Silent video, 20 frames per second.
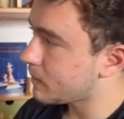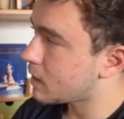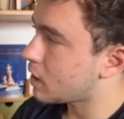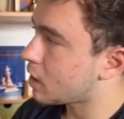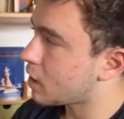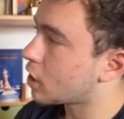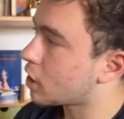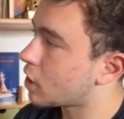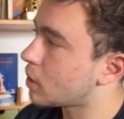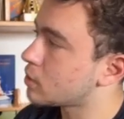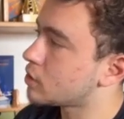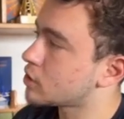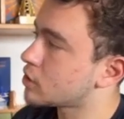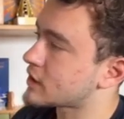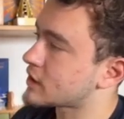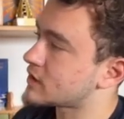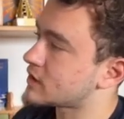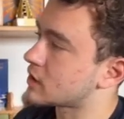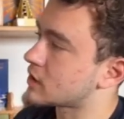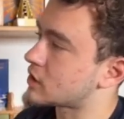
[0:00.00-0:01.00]
Go to
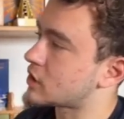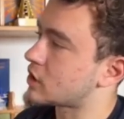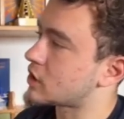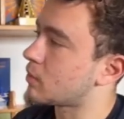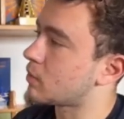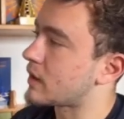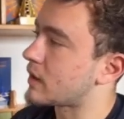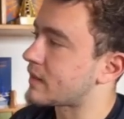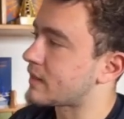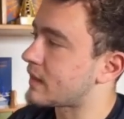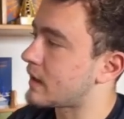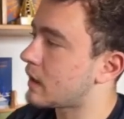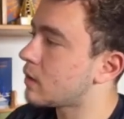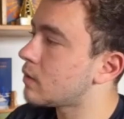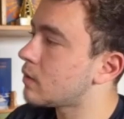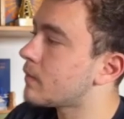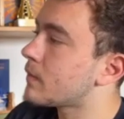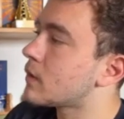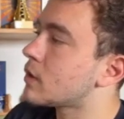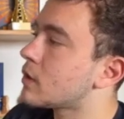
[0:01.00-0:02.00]
chess.com right now
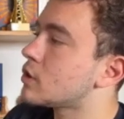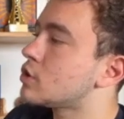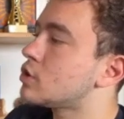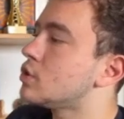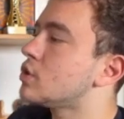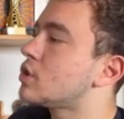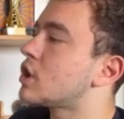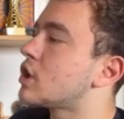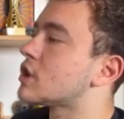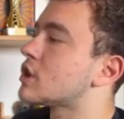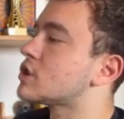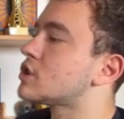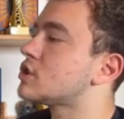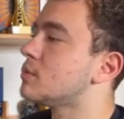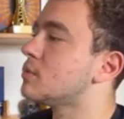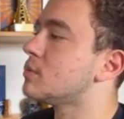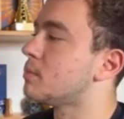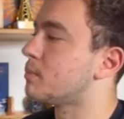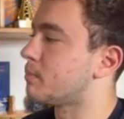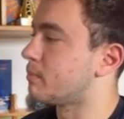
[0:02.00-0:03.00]
to custom
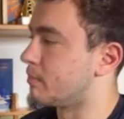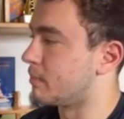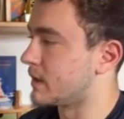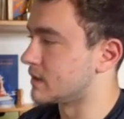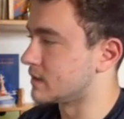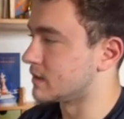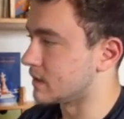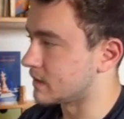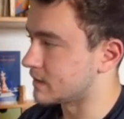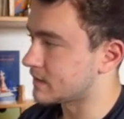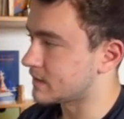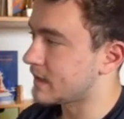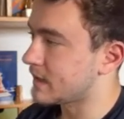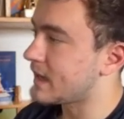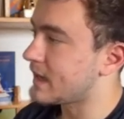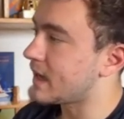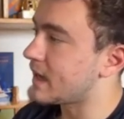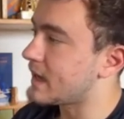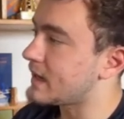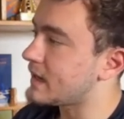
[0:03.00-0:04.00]
pauses.
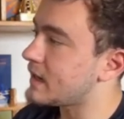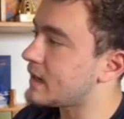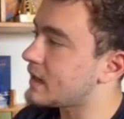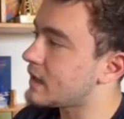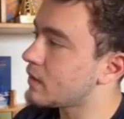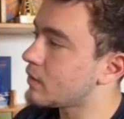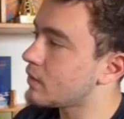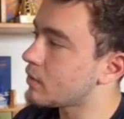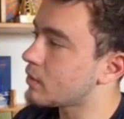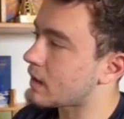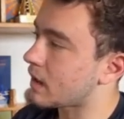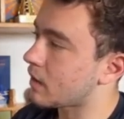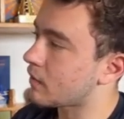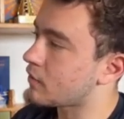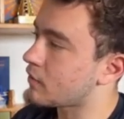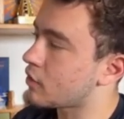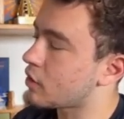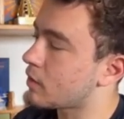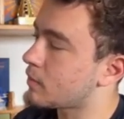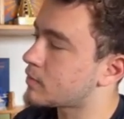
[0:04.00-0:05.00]
And in here you will have the
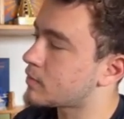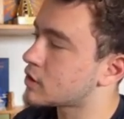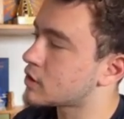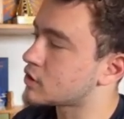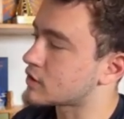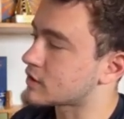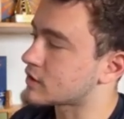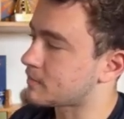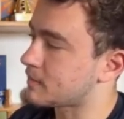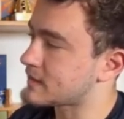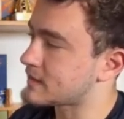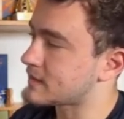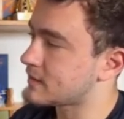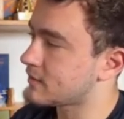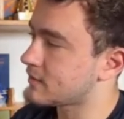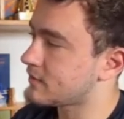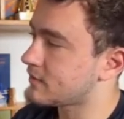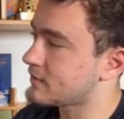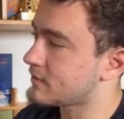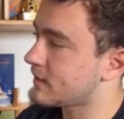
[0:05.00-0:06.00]
option to
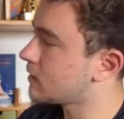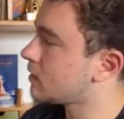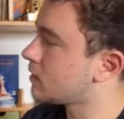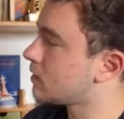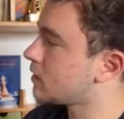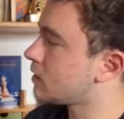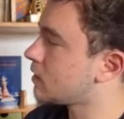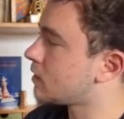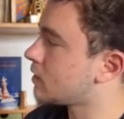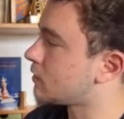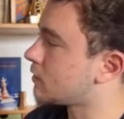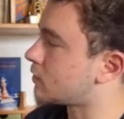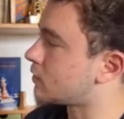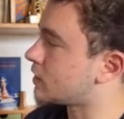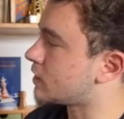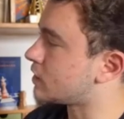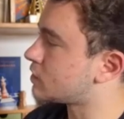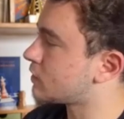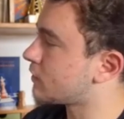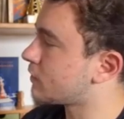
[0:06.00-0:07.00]
specify for each
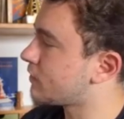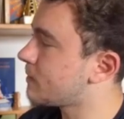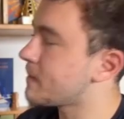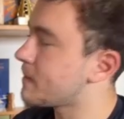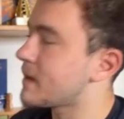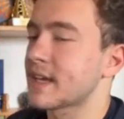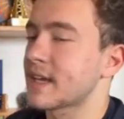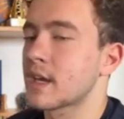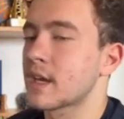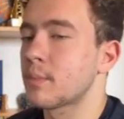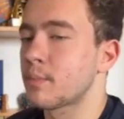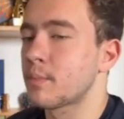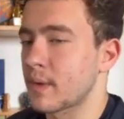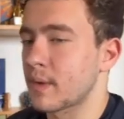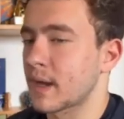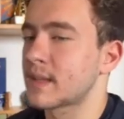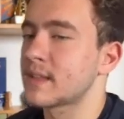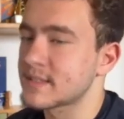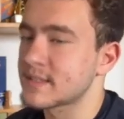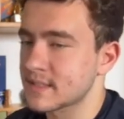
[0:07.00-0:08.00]
of them, and again
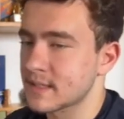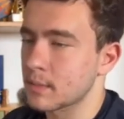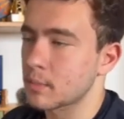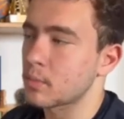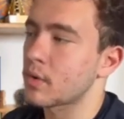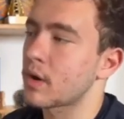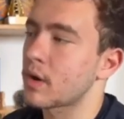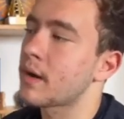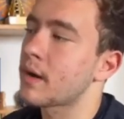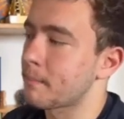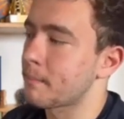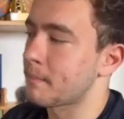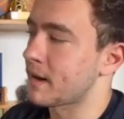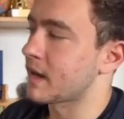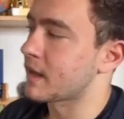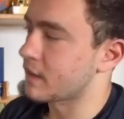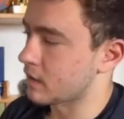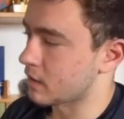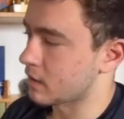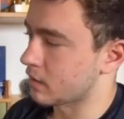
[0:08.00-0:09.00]
practice them one by
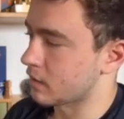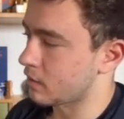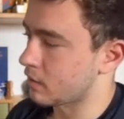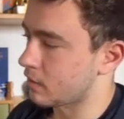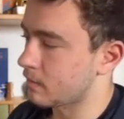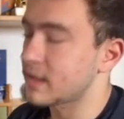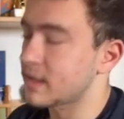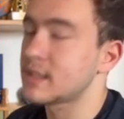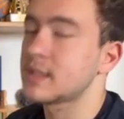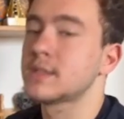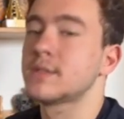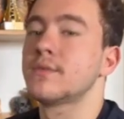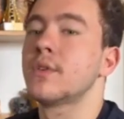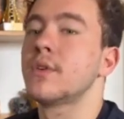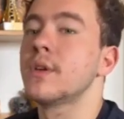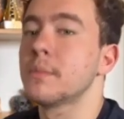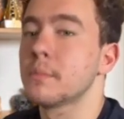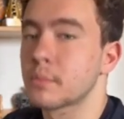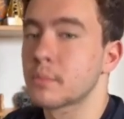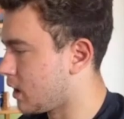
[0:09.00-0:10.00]
the other. It is very
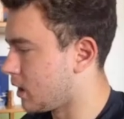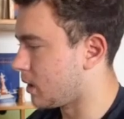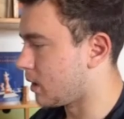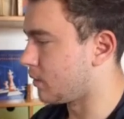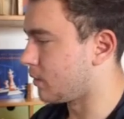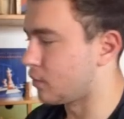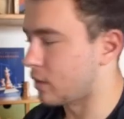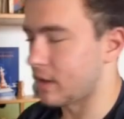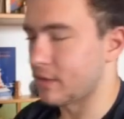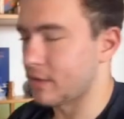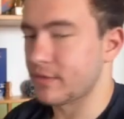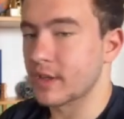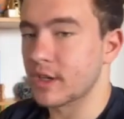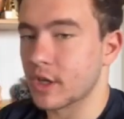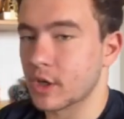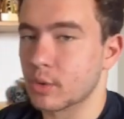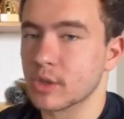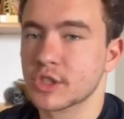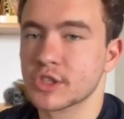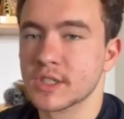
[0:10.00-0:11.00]
important. If you have any
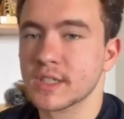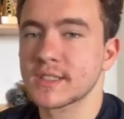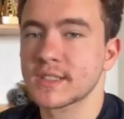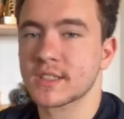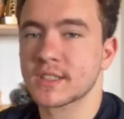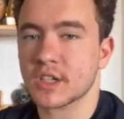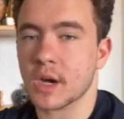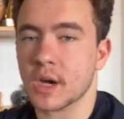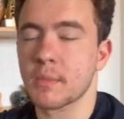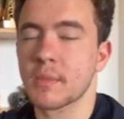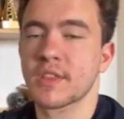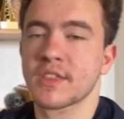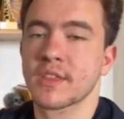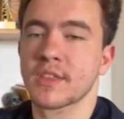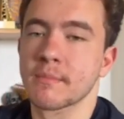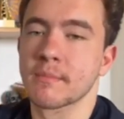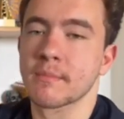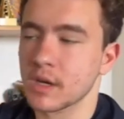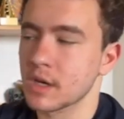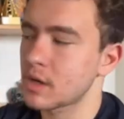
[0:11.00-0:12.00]
questions, comment them
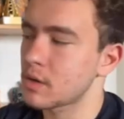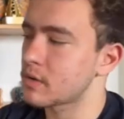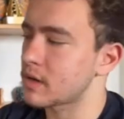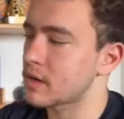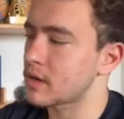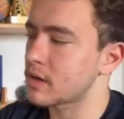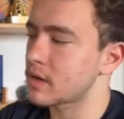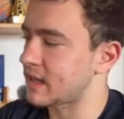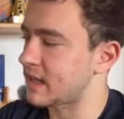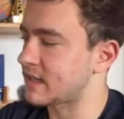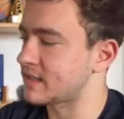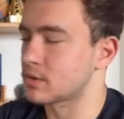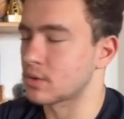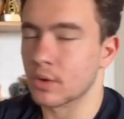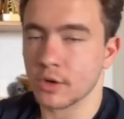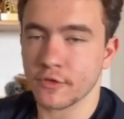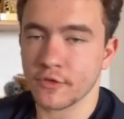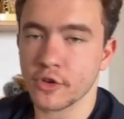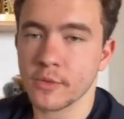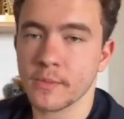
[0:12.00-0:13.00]
below. I'll answer all of
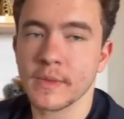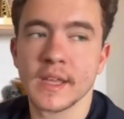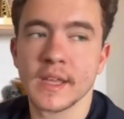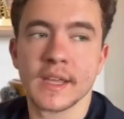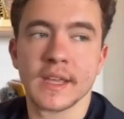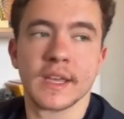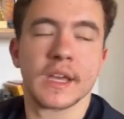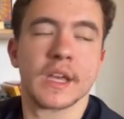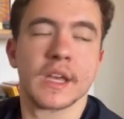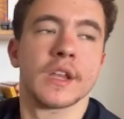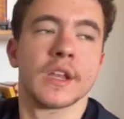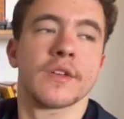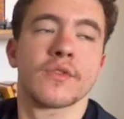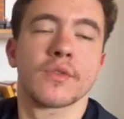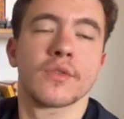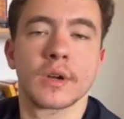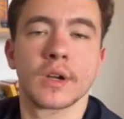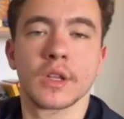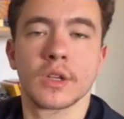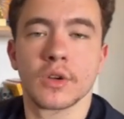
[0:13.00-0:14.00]
you. And if you want
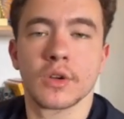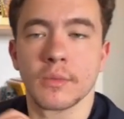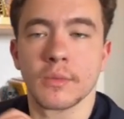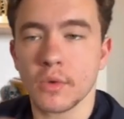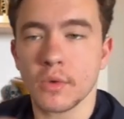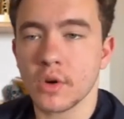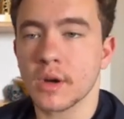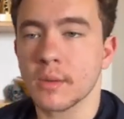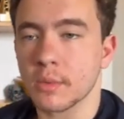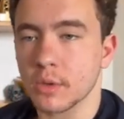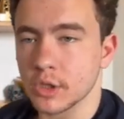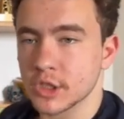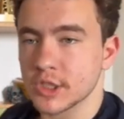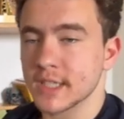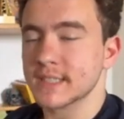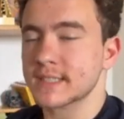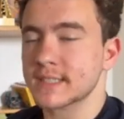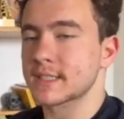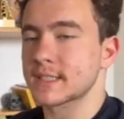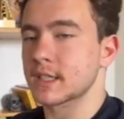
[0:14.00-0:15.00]
to learn more about
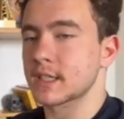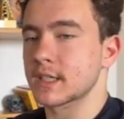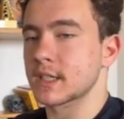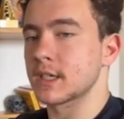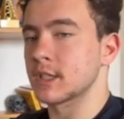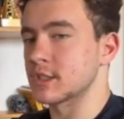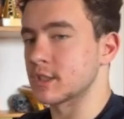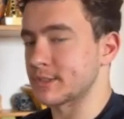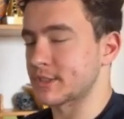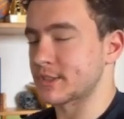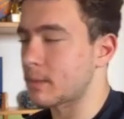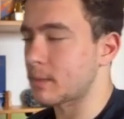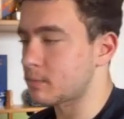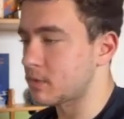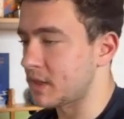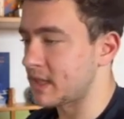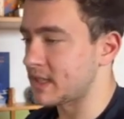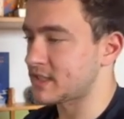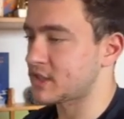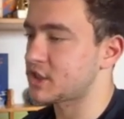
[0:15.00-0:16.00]
chess, subscribe to
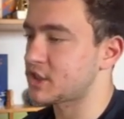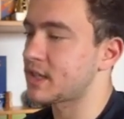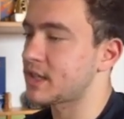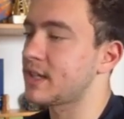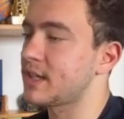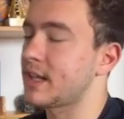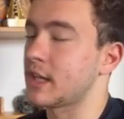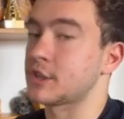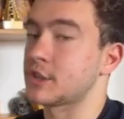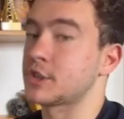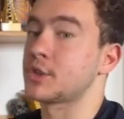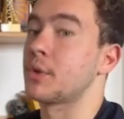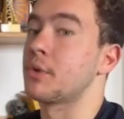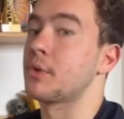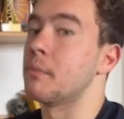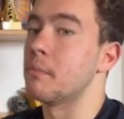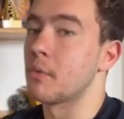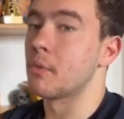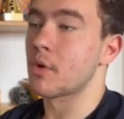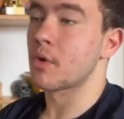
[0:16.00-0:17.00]
this channel. I'll show you
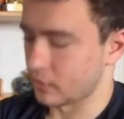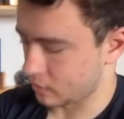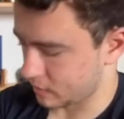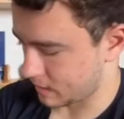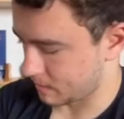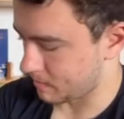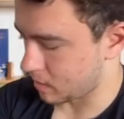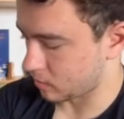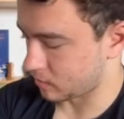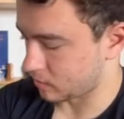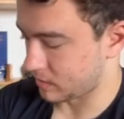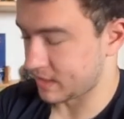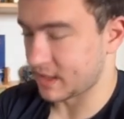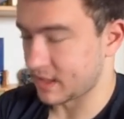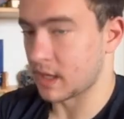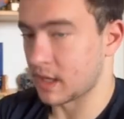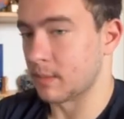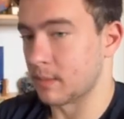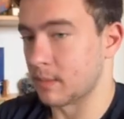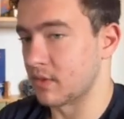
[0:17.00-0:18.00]
more about the game
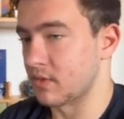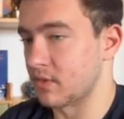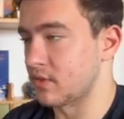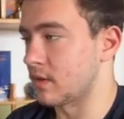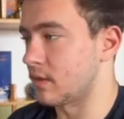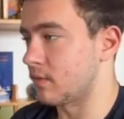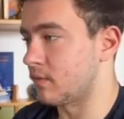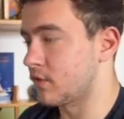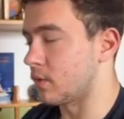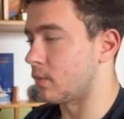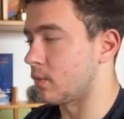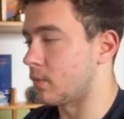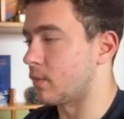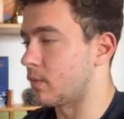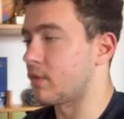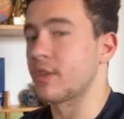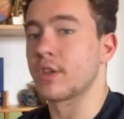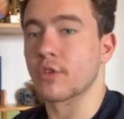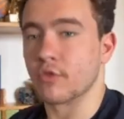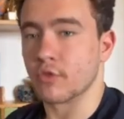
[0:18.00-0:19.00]
itself. So thank you
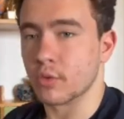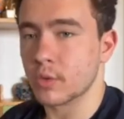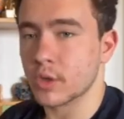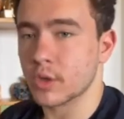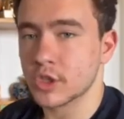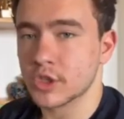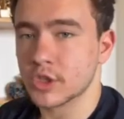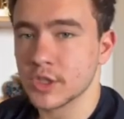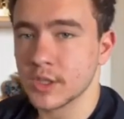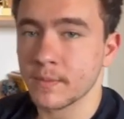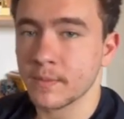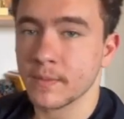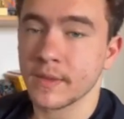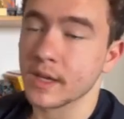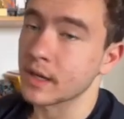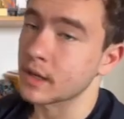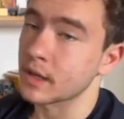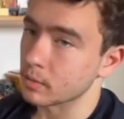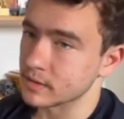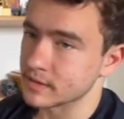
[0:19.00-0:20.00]
for watching, and I
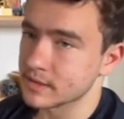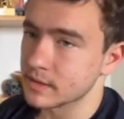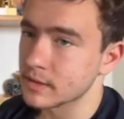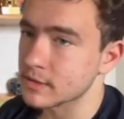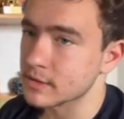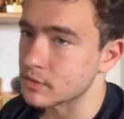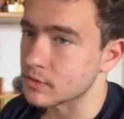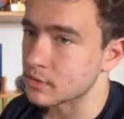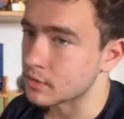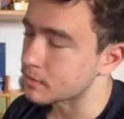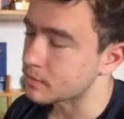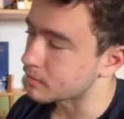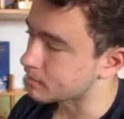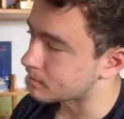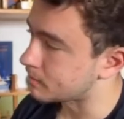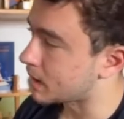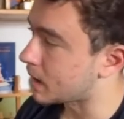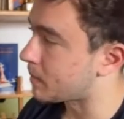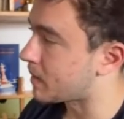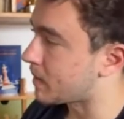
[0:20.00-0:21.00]
will see you soon. Bye
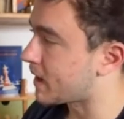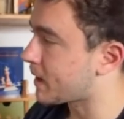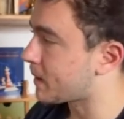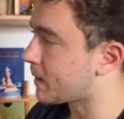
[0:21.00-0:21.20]
bye.